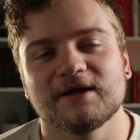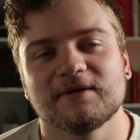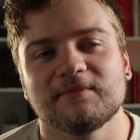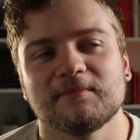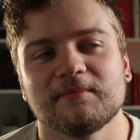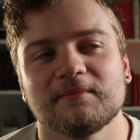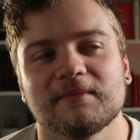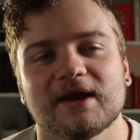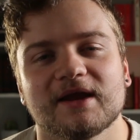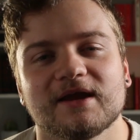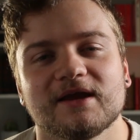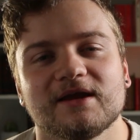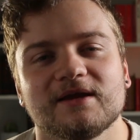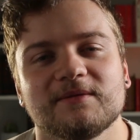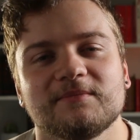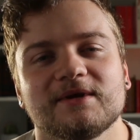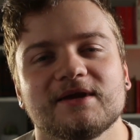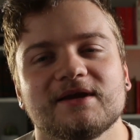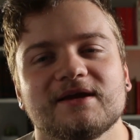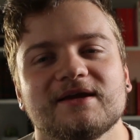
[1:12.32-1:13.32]

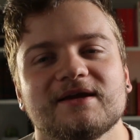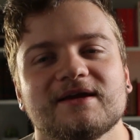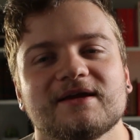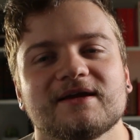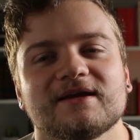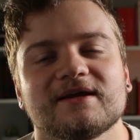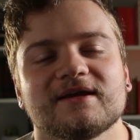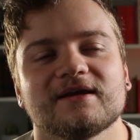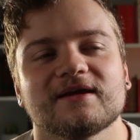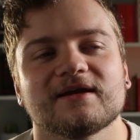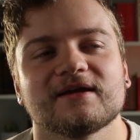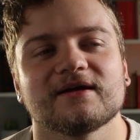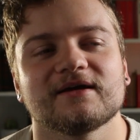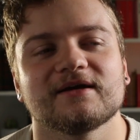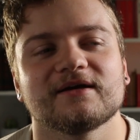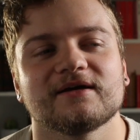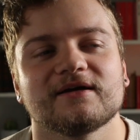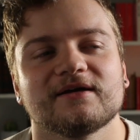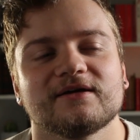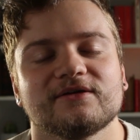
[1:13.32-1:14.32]
maybe
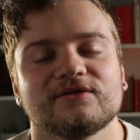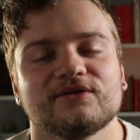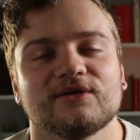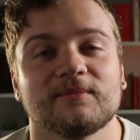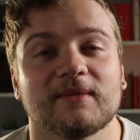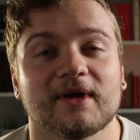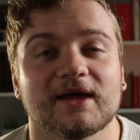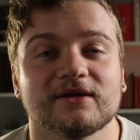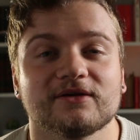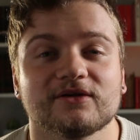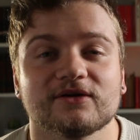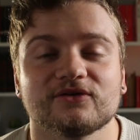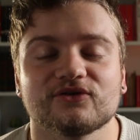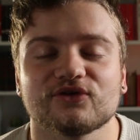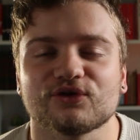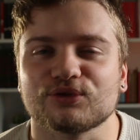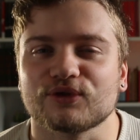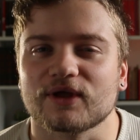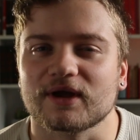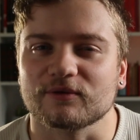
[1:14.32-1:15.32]
dependent
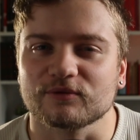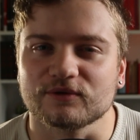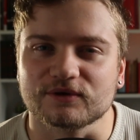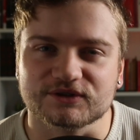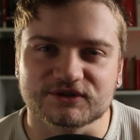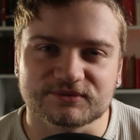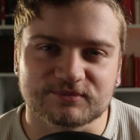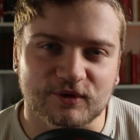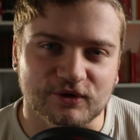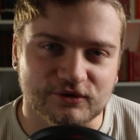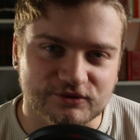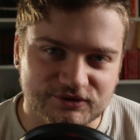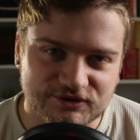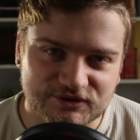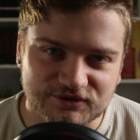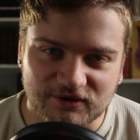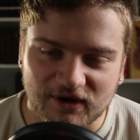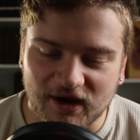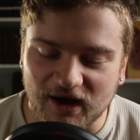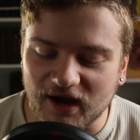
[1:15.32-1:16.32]
on their response